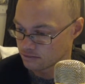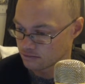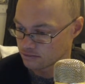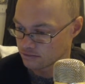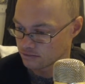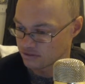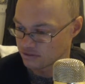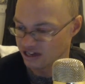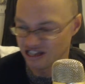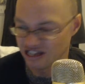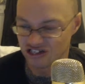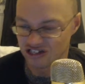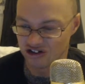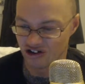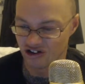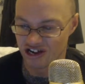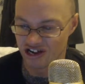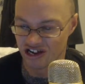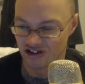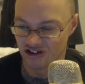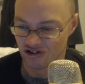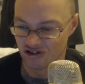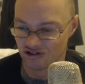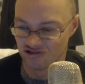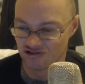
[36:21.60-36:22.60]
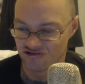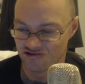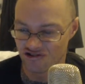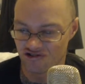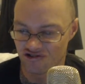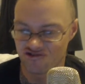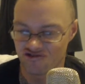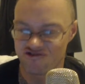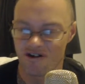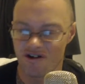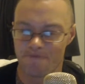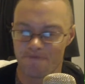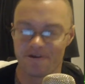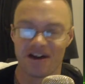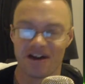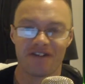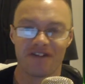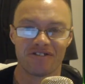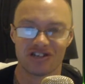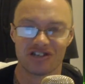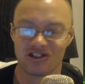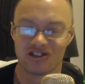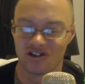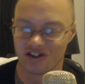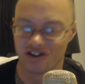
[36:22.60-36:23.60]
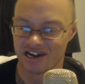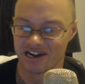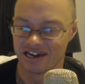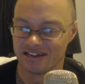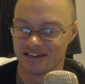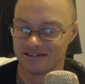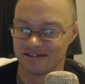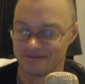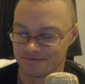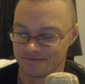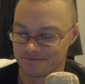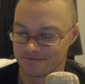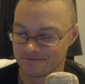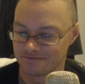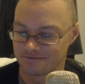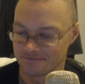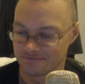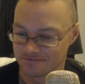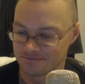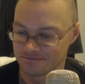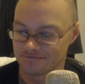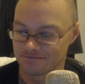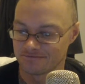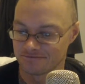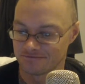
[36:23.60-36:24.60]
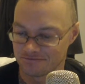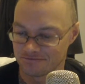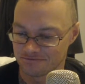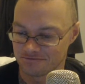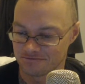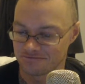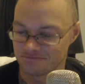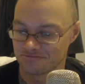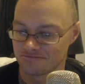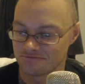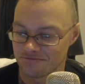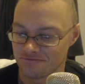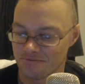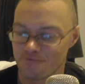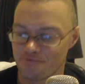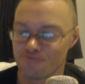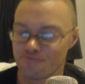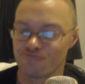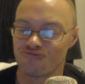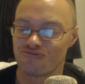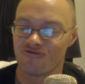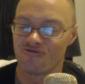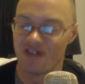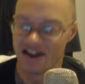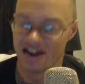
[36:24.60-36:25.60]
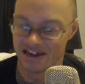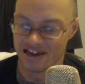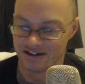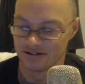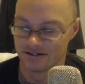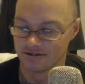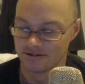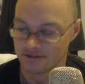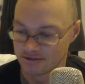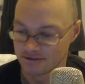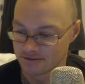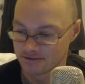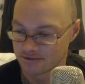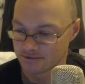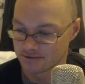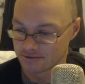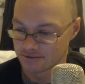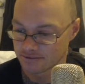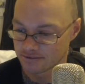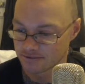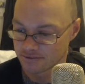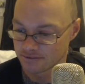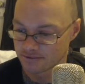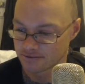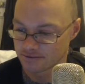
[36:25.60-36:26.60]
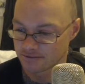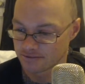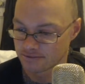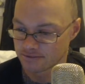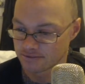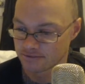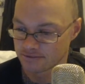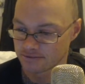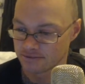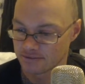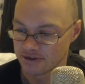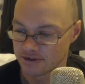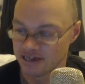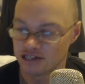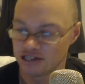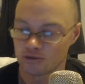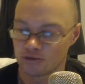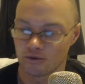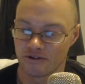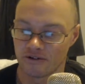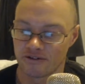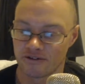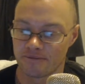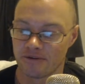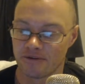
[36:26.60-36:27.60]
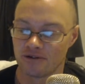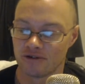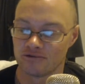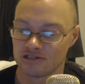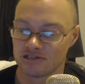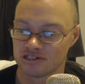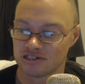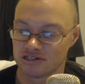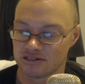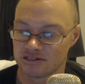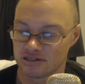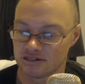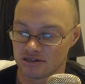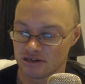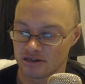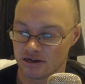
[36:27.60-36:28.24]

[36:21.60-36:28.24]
He's looking good. Trippier is looking brilliant. He's one of the most.